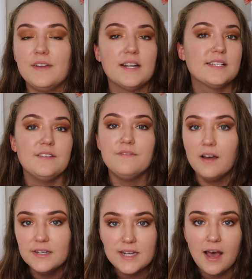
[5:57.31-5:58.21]
fantasy
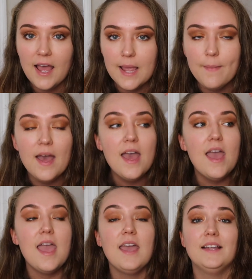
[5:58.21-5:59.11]
fun time,
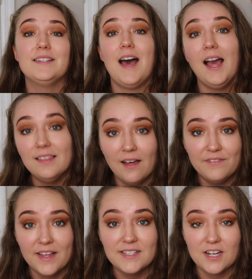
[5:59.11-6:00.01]
and I
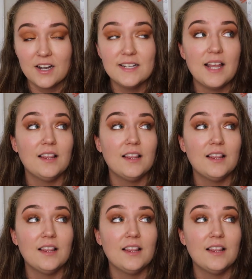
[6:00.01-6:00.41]
love that series.